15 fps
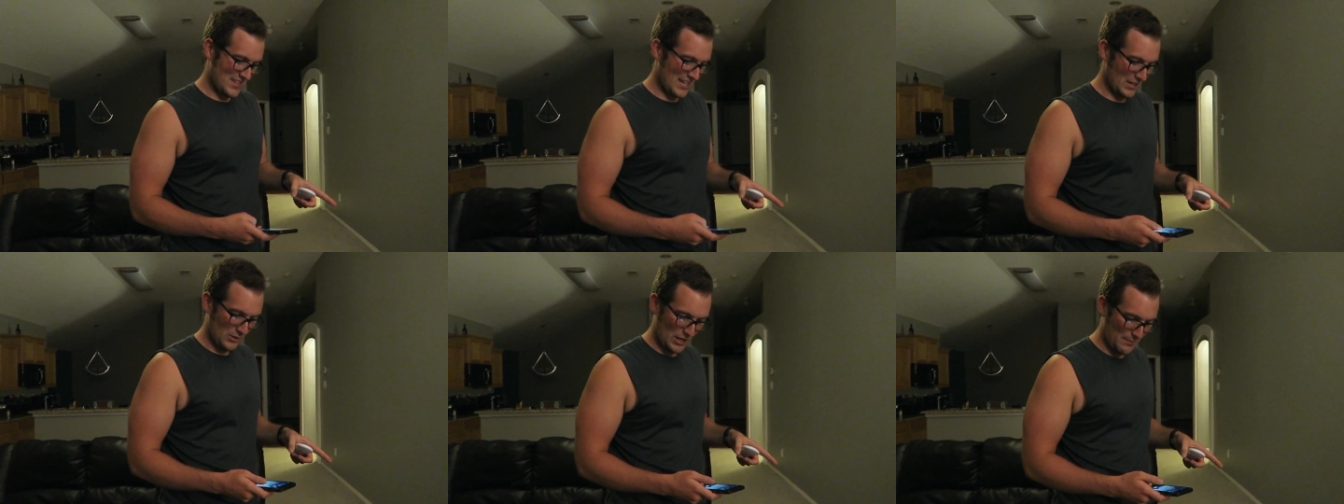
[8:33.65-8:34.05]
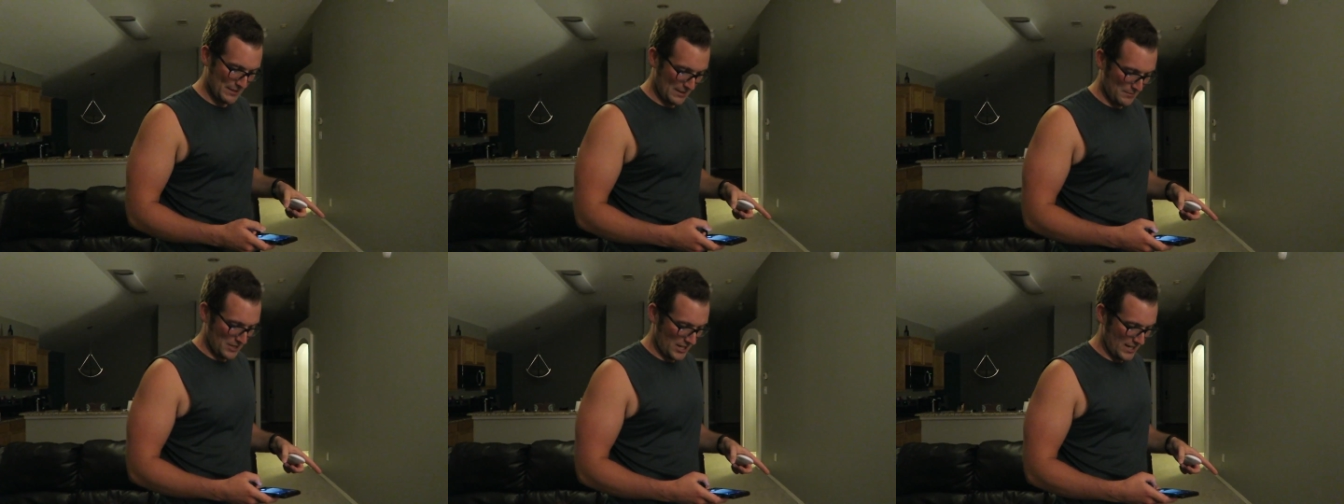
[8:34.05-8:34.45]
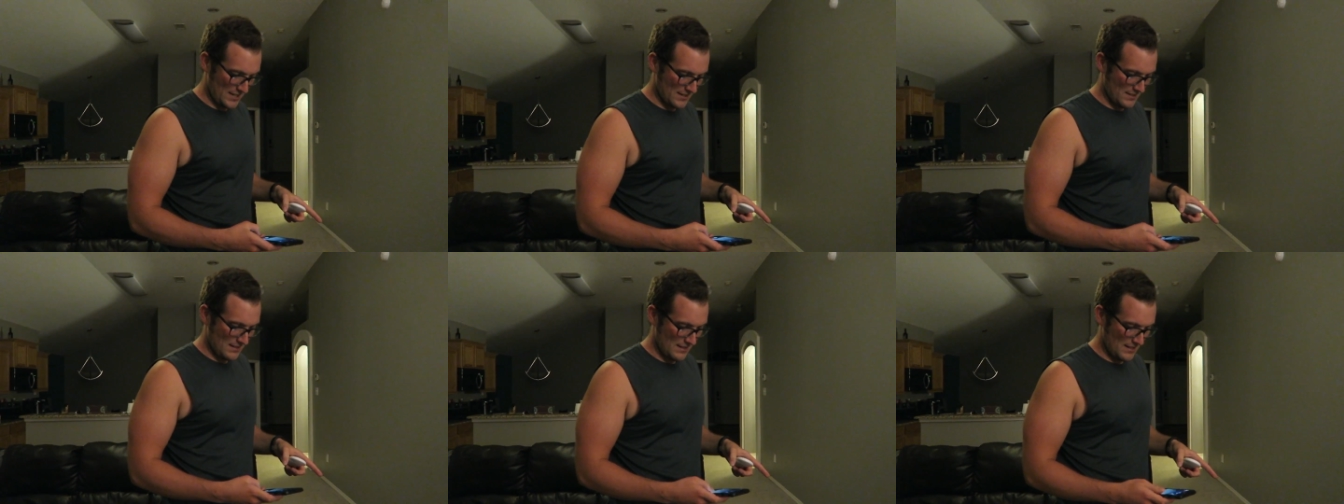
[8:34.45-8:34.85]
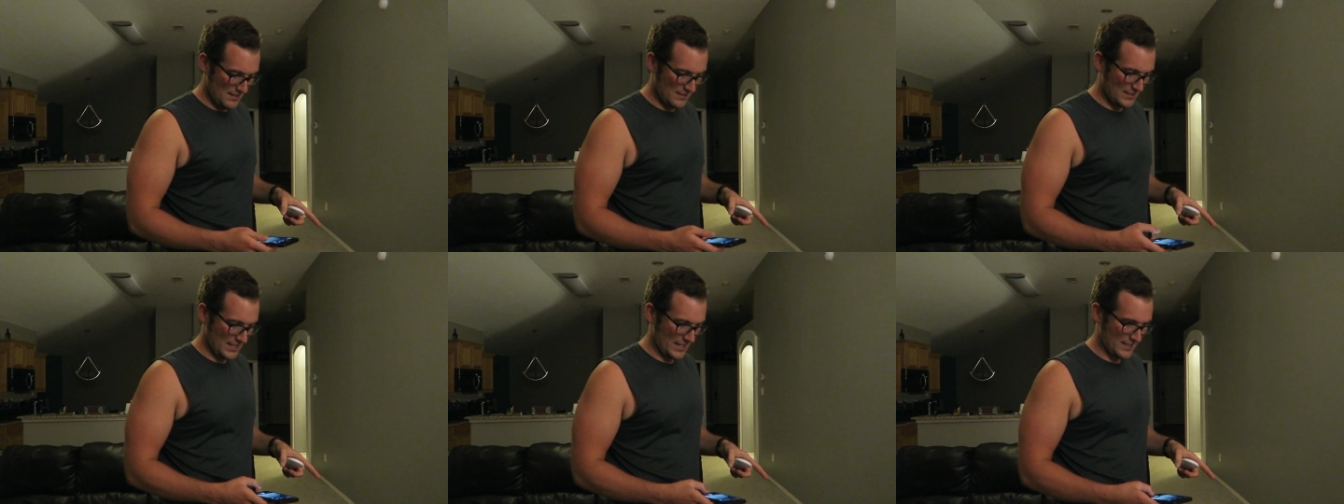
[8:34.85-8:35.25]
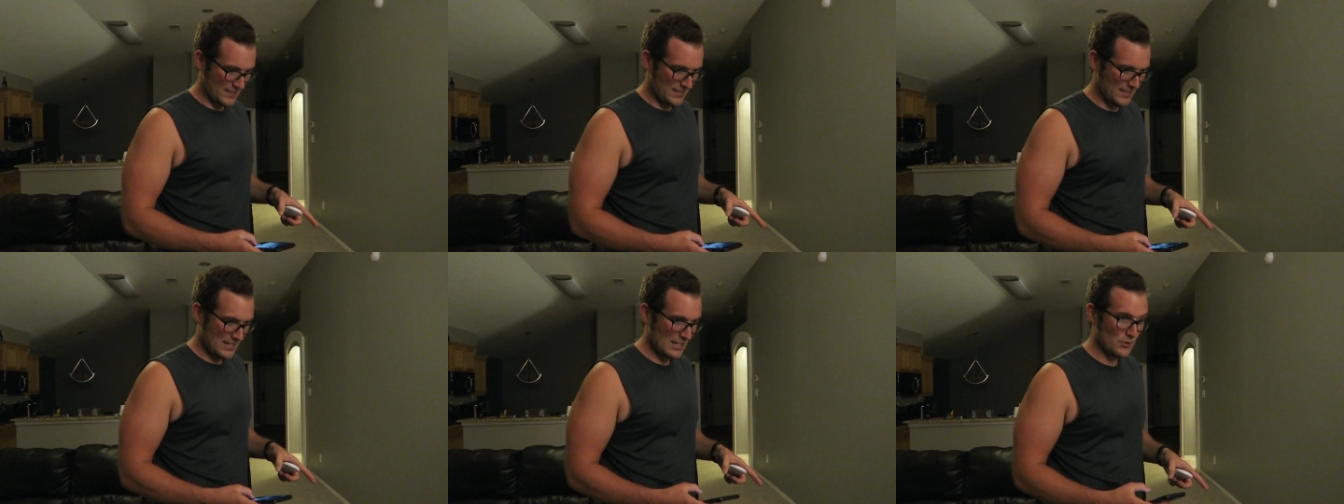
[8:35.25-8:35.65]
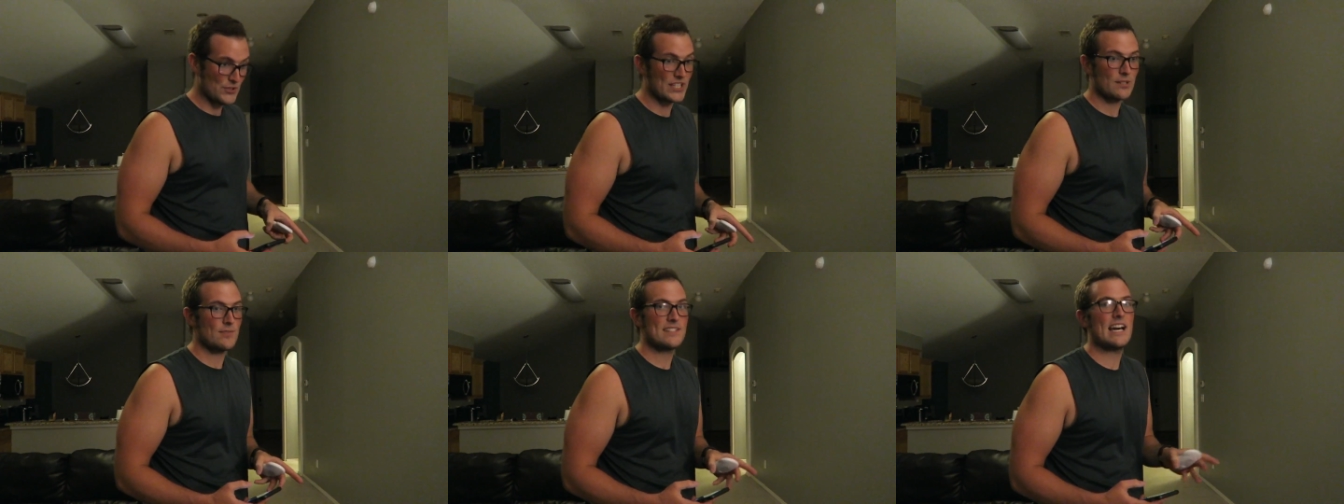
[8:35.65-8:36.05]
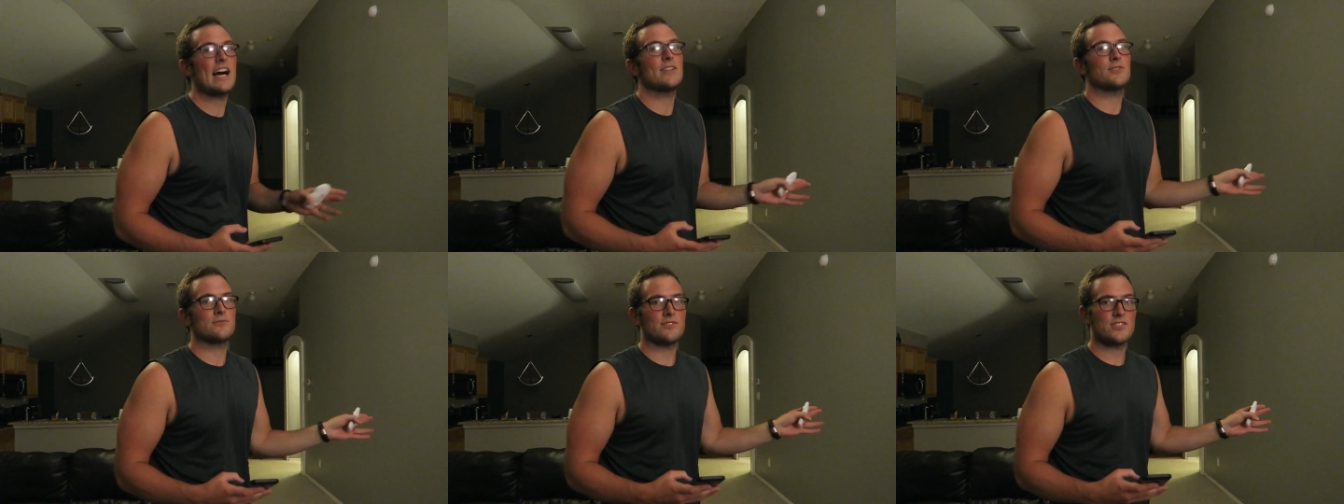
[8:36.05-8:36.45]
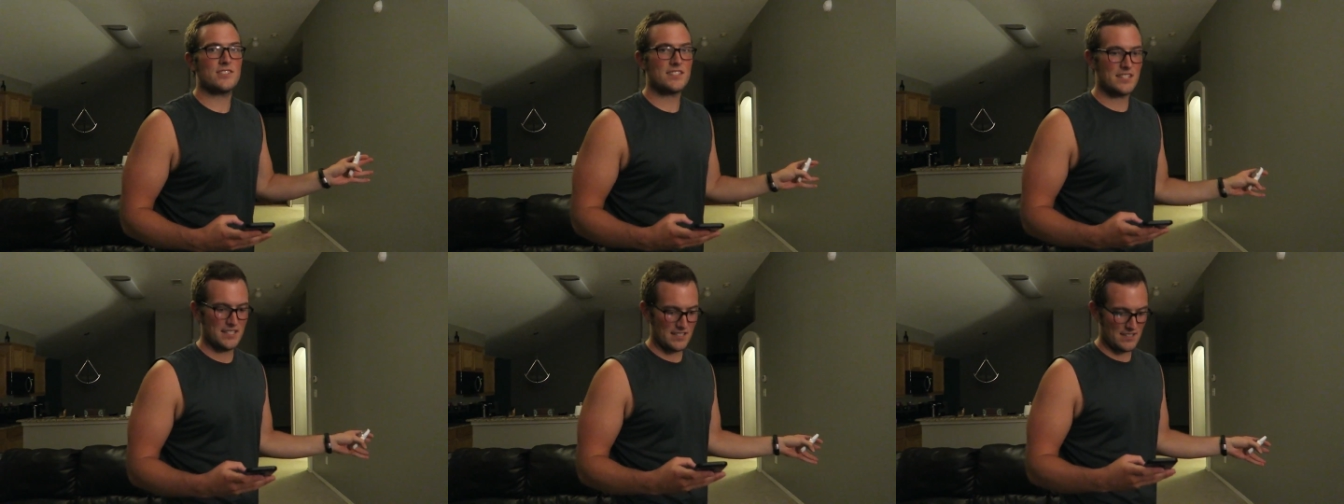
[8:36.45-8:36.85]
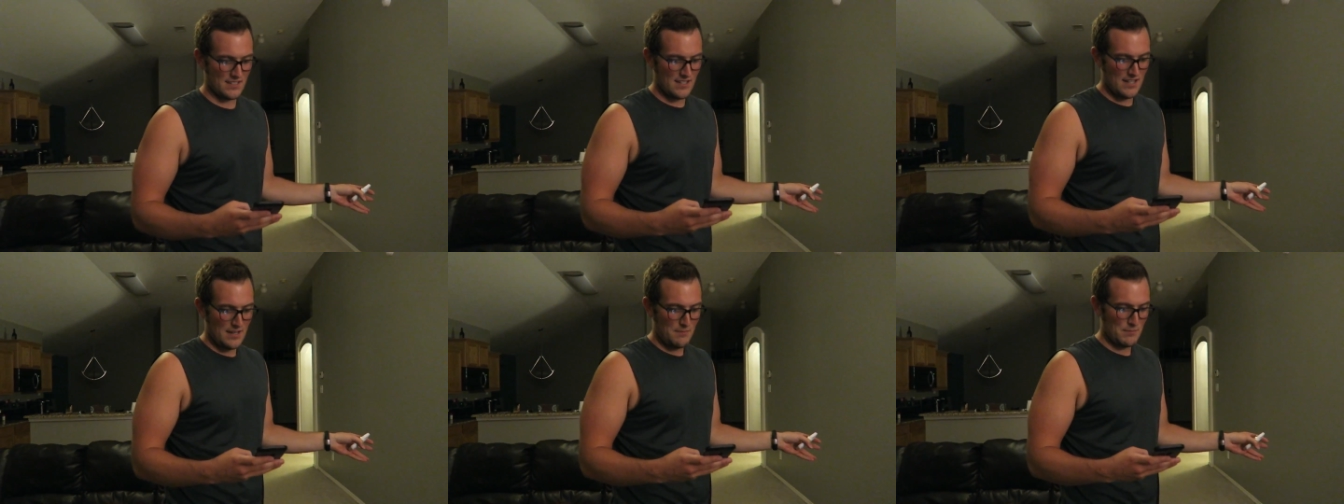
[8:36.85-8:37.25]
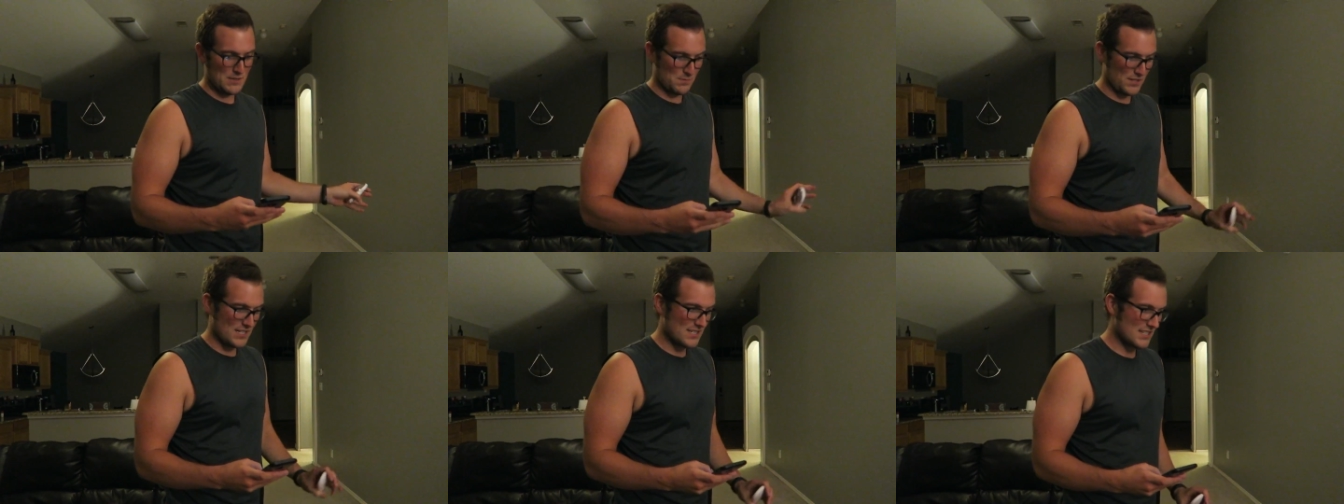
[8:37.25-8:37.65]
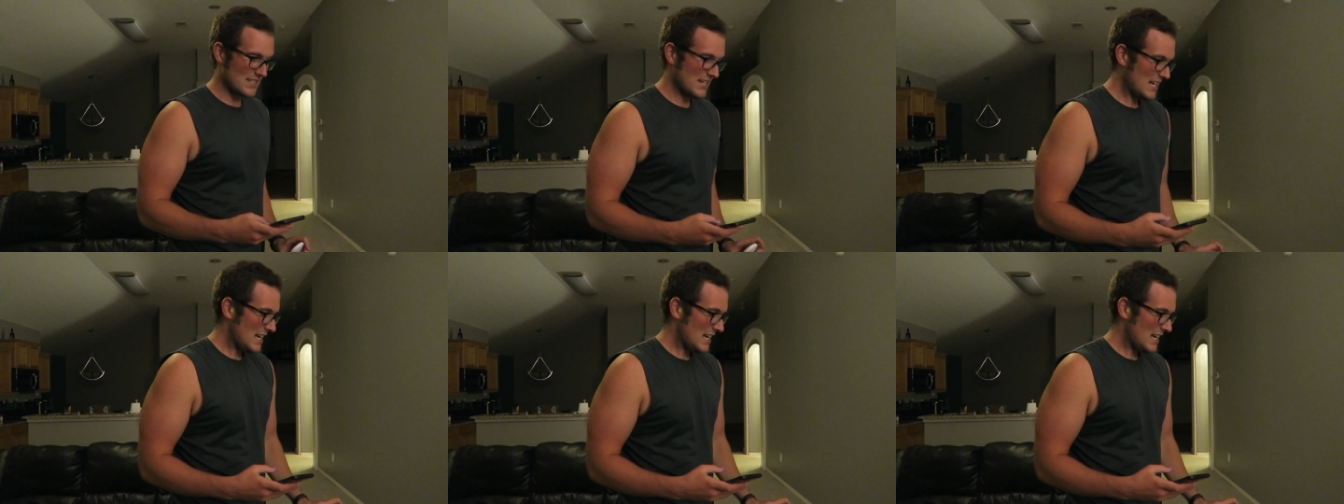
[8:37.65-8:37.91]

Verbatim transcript: I don't. I mean, I'm not like I don't think it was either of us that misplaced it.